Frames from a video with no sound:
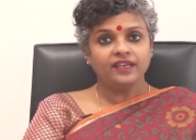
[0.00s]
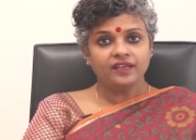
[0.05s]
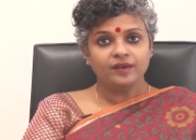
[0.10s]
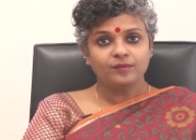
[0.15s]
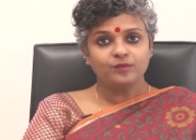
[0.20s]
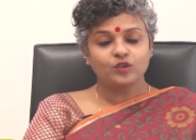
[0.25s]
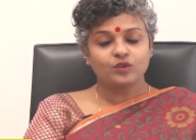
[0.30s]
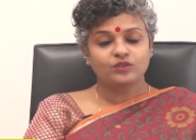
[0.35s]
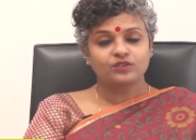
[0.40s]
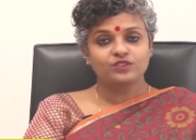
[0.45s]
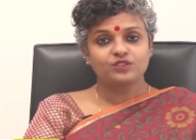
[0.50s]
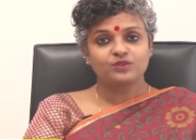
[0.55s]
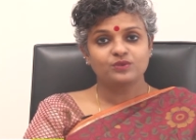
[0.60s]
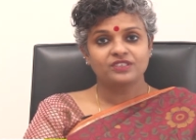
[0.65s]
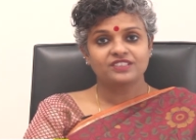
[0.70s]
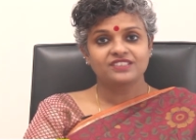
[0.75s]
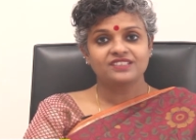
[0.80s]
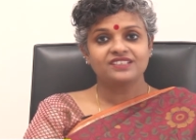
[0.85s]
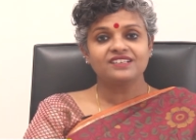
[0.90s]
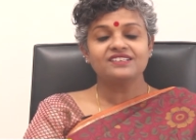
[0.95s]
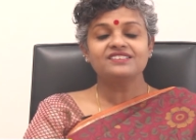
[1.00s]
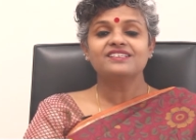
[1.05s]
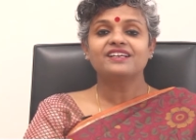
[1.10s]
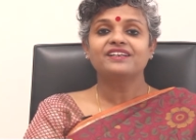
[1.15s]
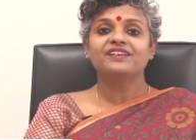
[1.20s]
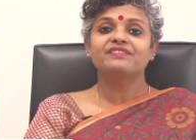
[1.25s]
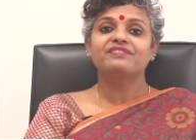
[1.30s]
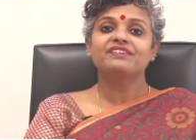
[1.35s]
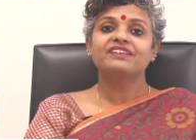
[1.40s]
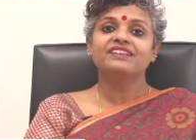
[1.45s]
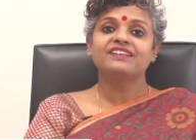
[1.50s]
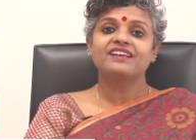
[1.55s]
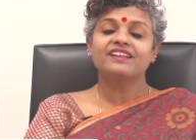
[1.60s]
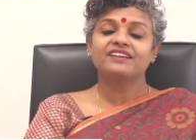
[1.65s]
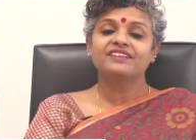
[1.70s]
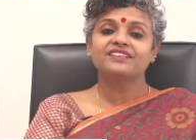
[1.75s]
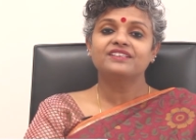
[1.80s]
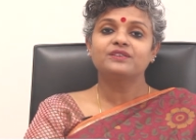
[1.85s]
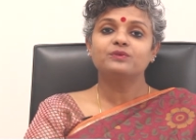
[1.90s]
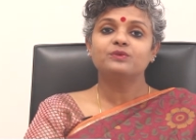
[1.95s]
I'm Dr. Suvarchala, Scientific
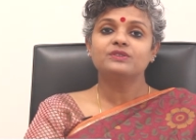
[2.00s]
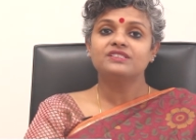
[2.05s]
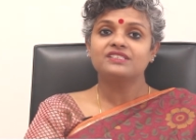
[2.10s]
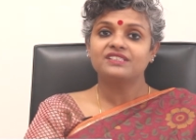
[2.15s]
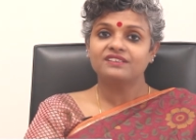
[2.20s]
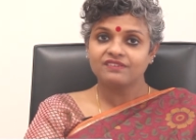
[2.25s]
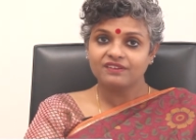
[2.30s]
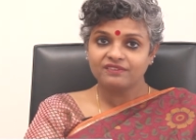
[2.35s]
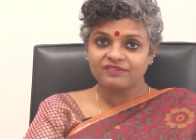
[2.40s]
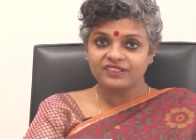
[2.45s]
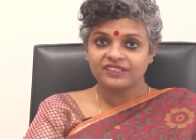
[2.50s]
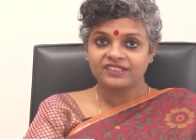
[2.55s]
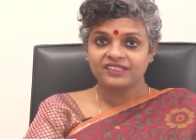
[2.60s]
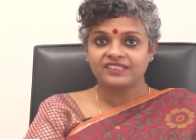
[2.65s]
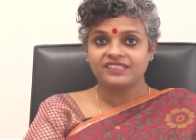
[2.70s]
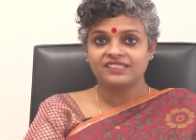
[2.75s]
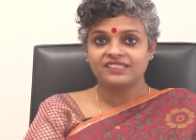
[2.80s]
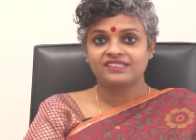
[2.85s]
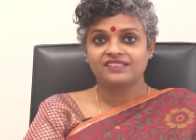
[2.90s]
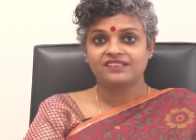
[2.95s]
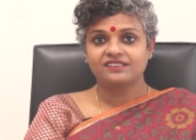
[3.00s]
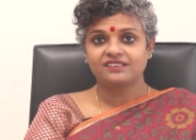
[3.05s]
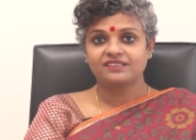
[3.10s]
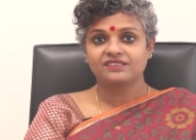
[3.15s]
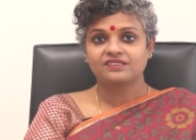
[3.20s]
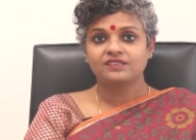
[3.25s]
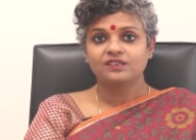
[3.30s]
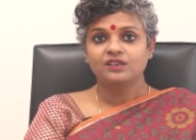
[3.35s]
Director with Ziva Fertility Centers.